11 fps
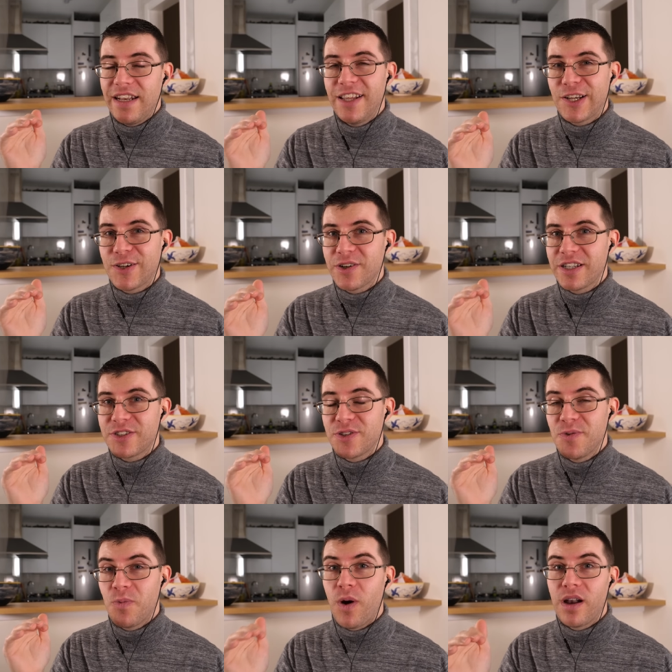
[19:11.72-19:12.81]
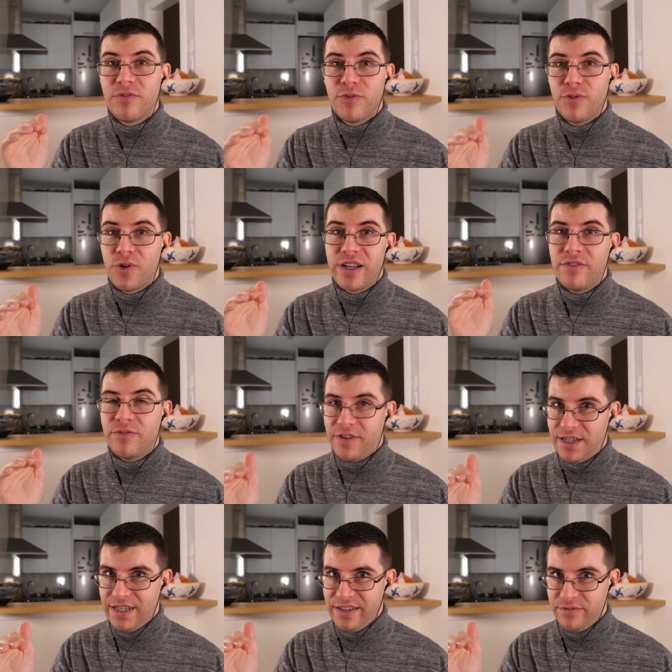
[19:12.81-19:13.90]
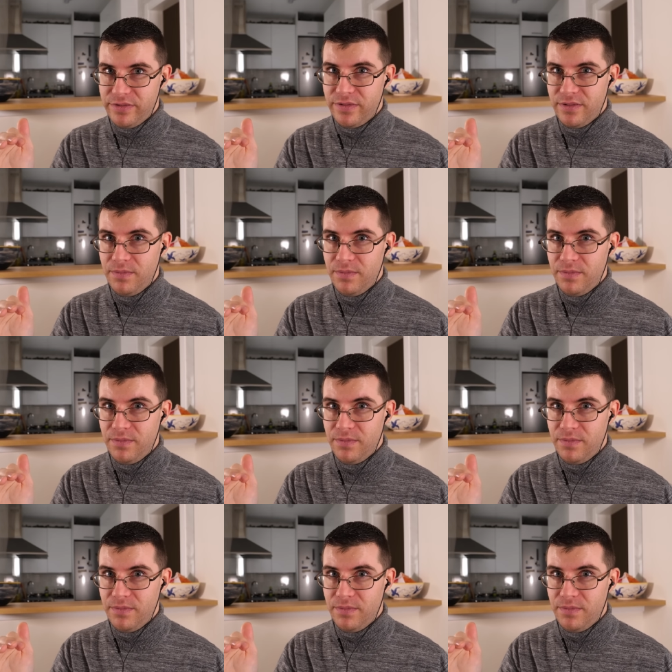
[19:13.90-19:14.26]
need to cook it to 145.